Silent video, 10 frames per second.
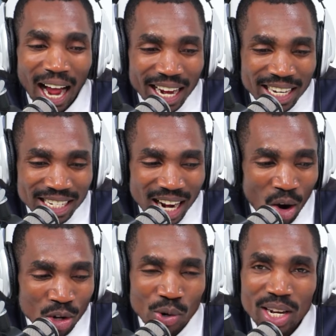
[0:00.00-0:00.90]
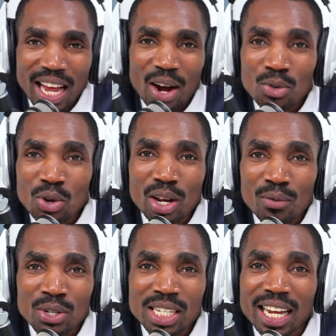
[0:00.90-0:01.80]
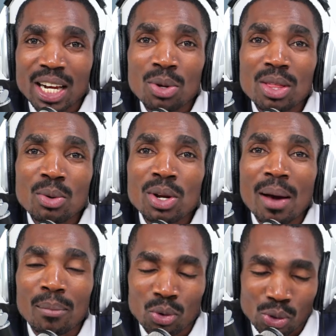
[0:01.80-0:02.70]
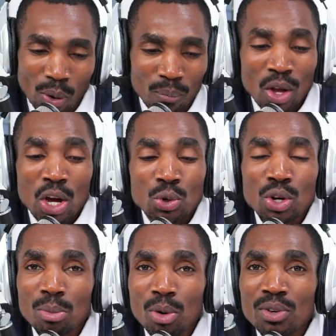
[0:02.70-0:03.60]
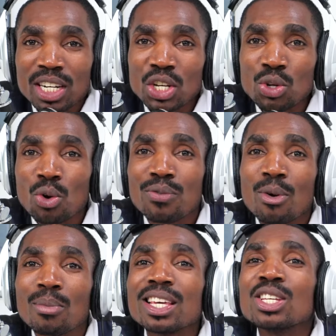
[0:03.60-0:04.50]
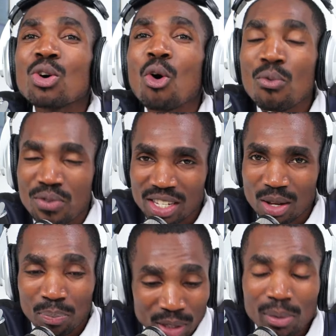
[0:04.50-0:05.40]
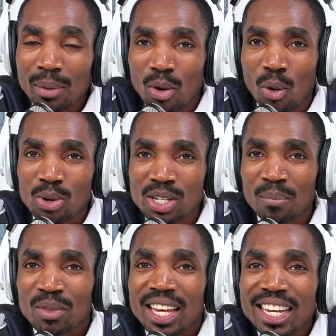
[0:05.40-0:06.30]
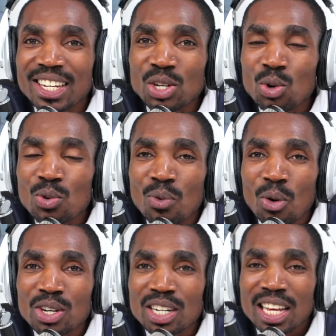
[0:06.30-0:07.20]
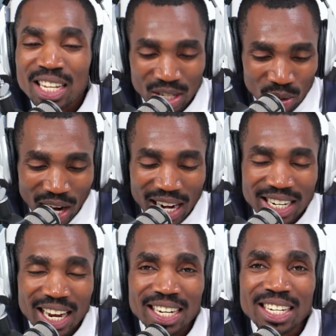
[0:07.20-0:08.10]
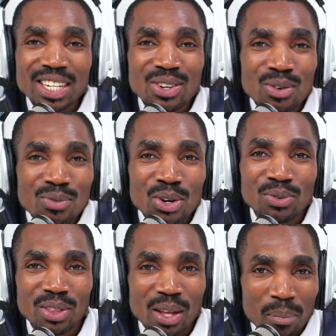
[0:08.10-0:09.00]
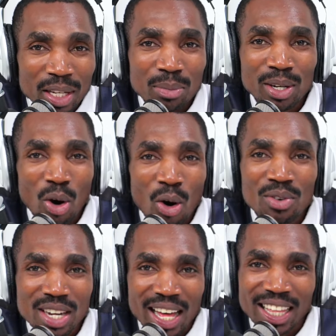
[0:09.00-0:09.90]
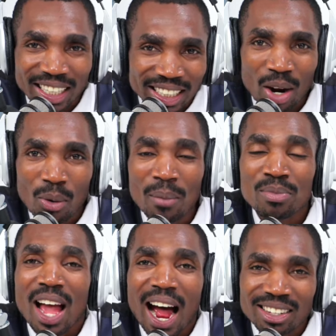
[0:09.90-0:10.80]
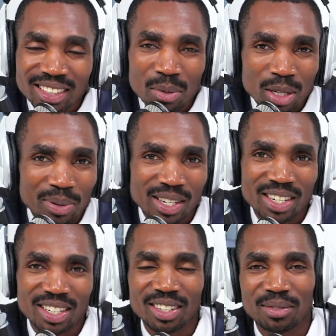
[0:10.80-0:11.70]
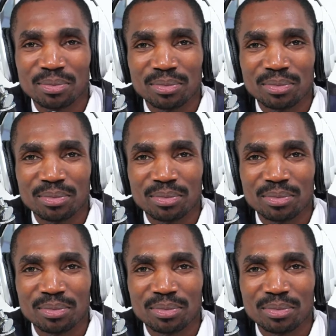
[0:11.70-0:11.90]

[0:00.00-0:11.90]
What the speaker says: is now joining forces again with William Ruto to remove Ndindi Nyoro from his office simply because he did not vote for the impeachment of Rigathi Gachagua as the deputy president.